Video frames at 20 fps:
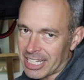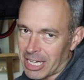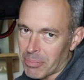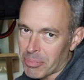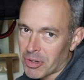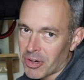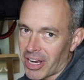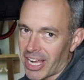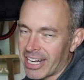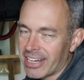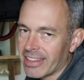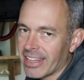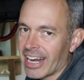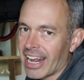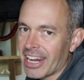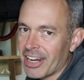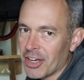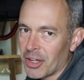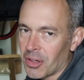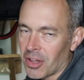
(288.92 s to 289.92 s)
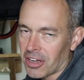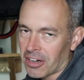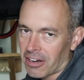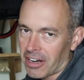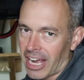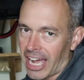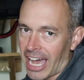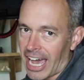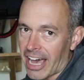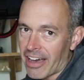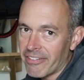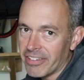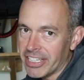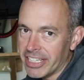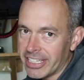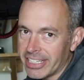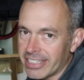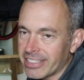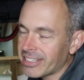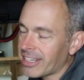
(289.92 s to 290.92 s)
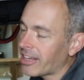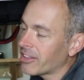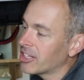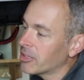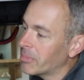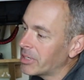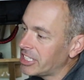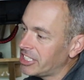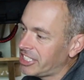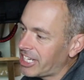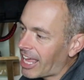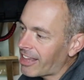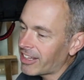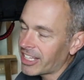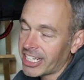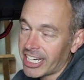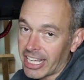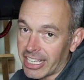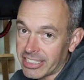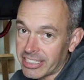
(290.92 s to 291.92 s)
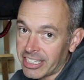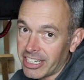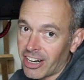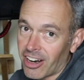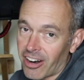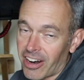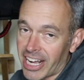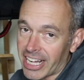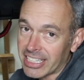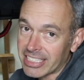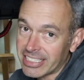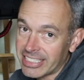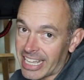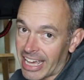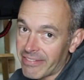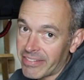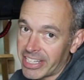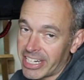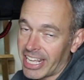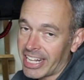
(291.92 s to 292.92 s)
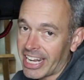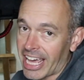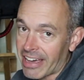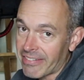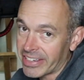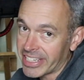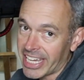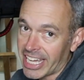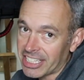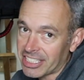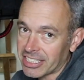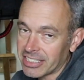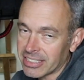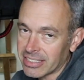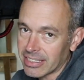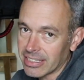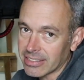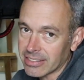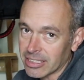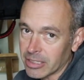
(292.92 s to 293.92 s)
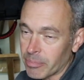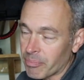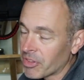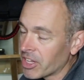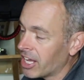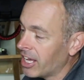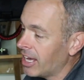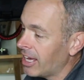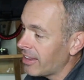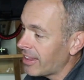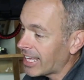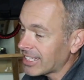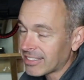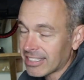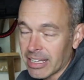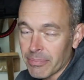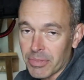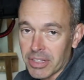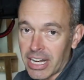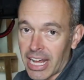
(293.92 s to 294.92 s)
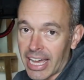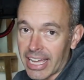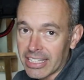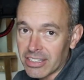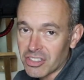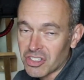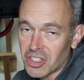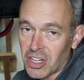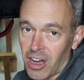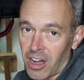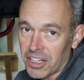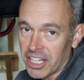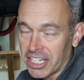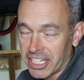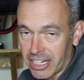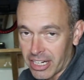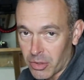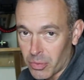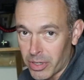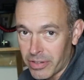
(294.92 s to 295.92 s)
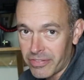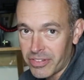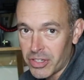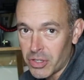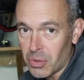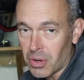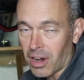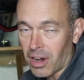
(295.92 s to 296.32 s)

upgrade that I no longer have is the Magellan TRX7 navigation system. That's something I installed and did a review